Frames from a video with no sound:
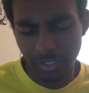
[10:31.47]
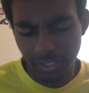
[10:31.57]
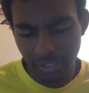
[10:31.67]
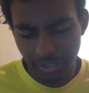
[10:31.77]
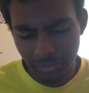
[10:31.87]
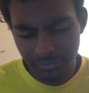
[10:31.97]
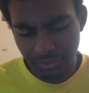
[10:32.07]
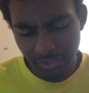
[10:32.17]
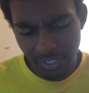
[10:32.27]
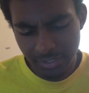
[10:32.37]
It gives
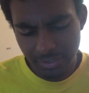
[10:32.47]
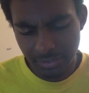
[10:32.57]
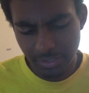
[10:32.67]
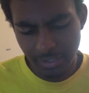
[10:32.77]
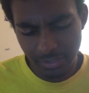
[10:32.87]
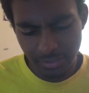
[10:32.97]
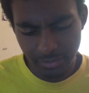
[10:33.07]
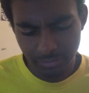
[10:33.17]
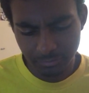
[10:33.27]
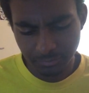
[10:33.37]
it like a
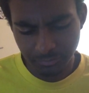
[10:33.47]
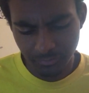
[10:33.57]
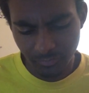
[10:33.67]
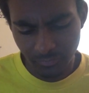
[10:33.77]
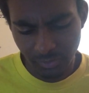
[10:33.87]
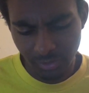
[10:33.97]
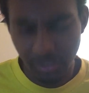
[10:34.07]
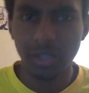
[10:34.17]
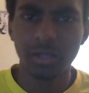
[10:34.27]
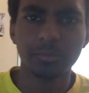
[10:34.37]
um,
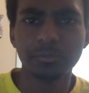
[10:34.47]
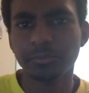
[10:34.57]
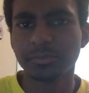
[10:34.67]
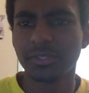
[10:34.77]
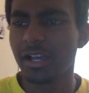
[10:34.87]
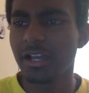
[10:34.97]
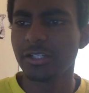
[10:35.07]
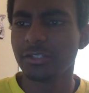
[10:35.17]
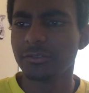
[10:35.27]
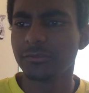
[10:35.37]
uh, kind
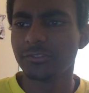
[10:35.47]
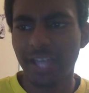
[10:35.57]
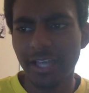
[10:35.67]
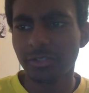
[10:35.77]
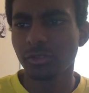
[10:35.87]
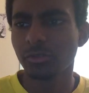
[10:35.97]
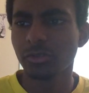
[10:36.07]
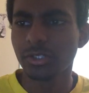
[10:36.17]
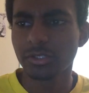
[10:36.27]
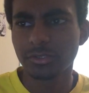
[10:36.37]
of tactical
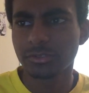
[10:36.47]
look.